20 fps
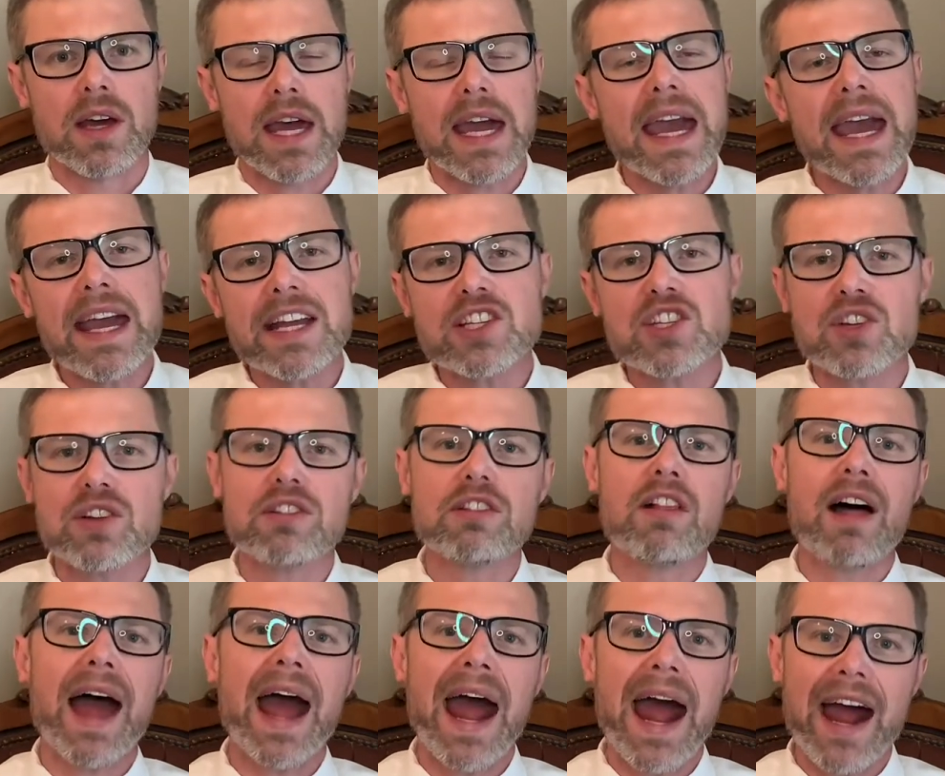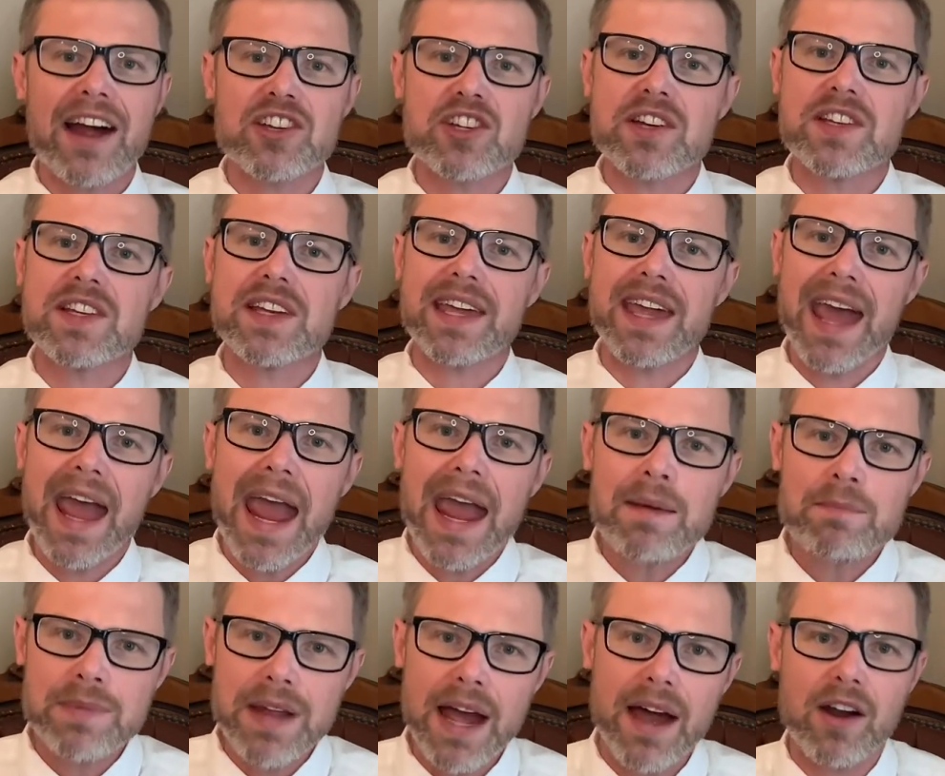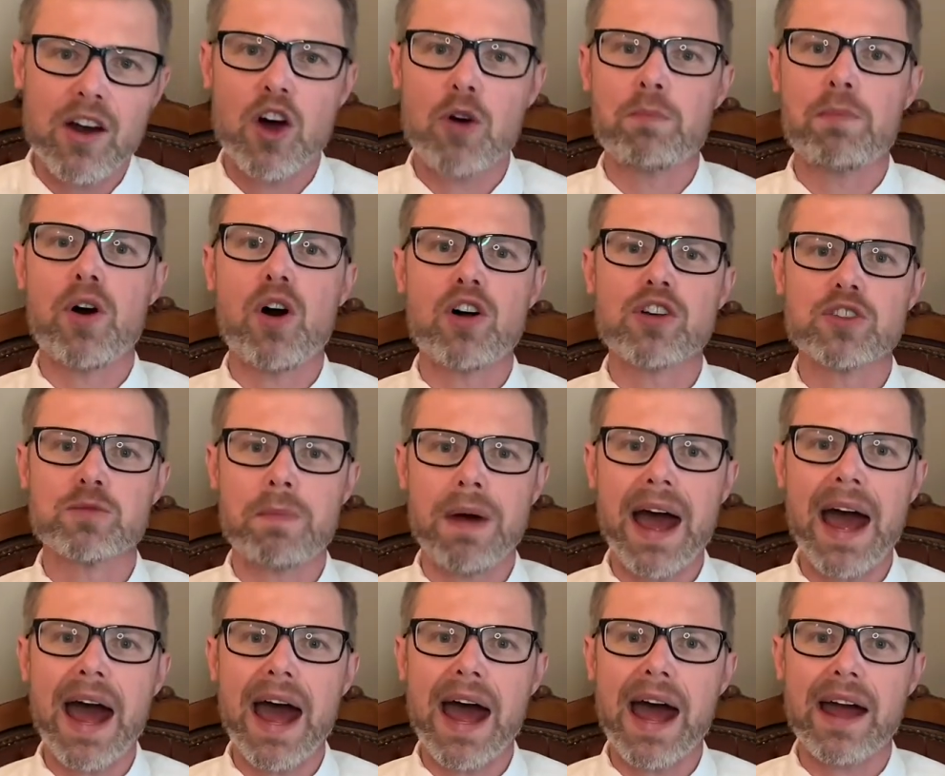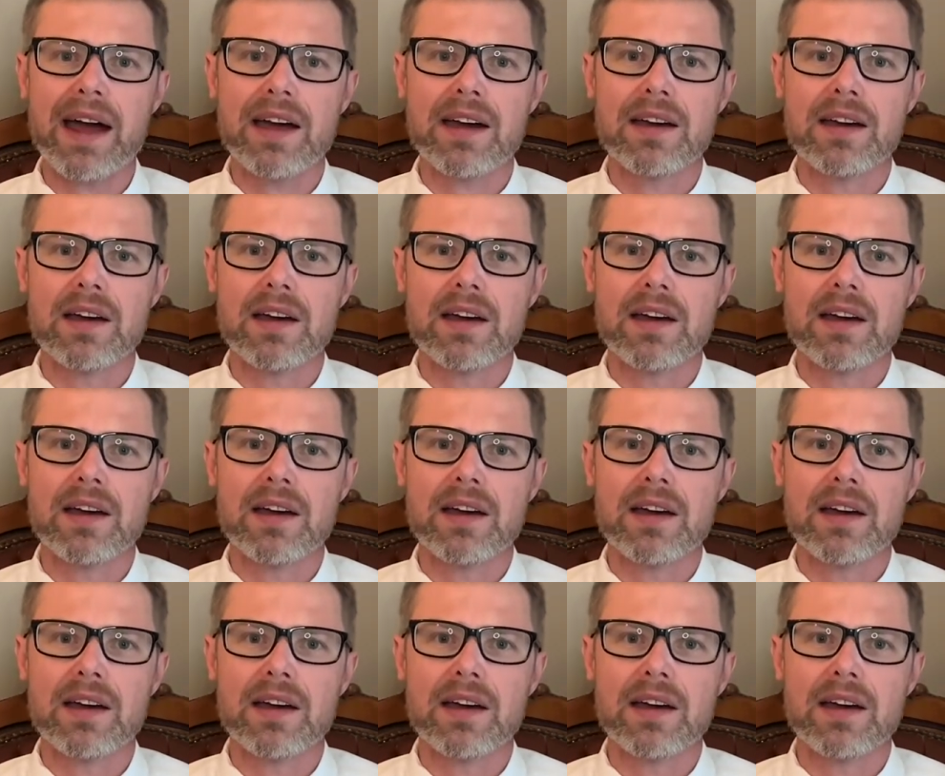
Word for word: Each lash, as it came down on Paul's back,